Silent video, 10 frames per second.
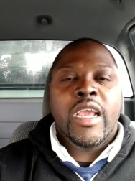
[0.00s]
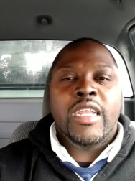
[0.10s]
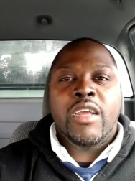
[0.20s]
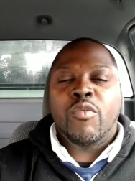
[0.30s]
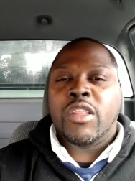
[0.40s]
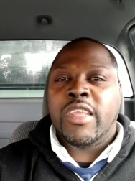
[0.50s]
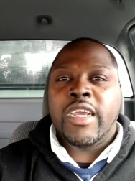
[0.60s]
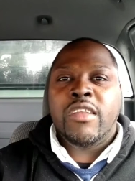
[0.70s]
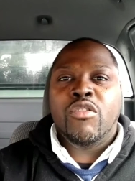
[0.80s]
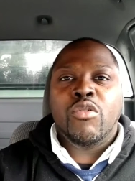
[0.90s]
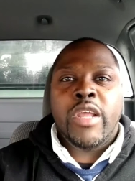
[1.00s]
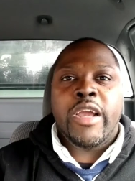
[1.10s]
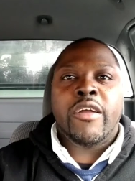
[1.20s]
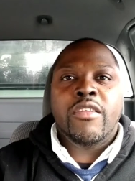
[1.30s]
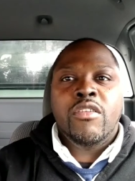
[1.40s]
And then what they'll do,
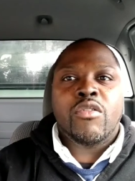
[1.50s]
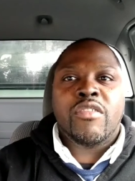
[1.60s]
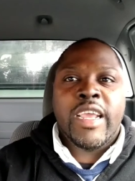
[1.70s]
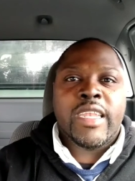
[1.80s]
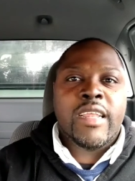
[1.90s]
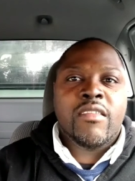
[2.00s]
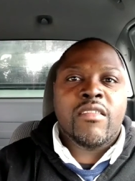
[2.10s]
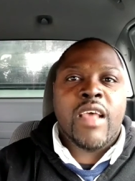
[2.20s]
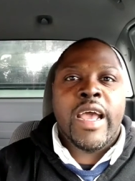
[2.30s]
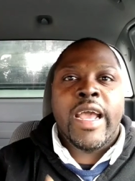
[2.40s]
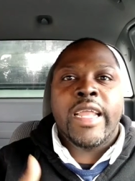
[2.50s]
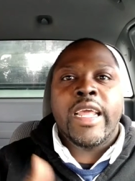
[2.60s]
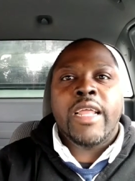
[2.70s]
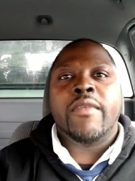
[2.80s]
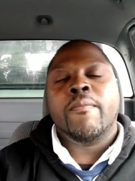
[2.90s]
they'll take that design
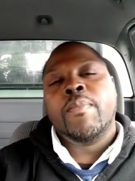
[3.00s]
and